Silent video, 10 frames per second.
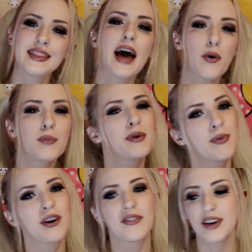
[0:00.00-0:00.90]
that would be
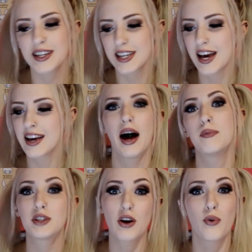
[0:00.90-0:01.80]
perfect.
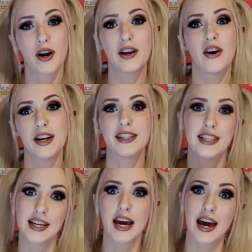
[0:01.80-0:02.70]
I'm gonna start working on
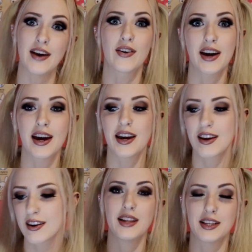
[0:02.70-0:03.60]
it today,
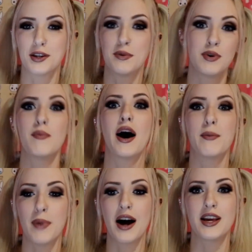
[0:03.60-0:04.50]
okay? That's gonna be my
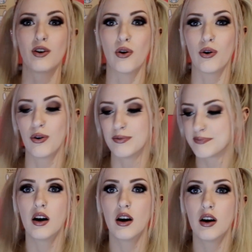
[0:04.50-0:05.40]
body goal.
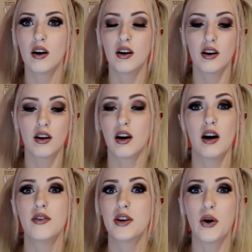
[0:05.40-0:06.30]
I
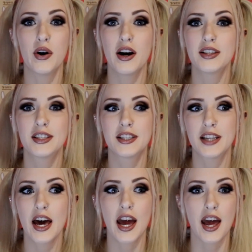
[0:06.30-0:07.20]
don't know what else to
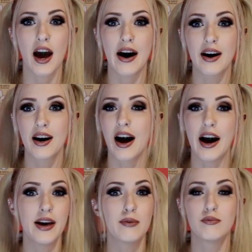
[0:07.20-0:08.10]
say.
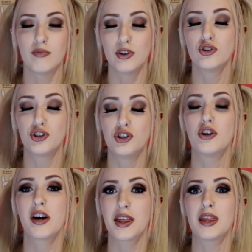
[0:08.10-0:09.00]
I am
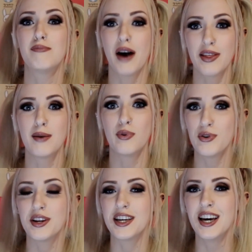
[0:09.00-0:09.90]
shooketh by the
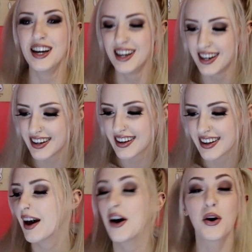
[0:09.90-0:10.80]
booty.
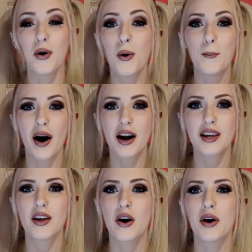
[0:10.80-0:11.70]
her whole
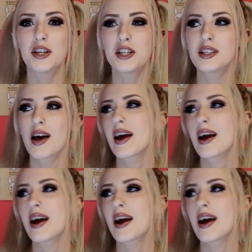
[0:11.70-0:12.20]
body though, and she's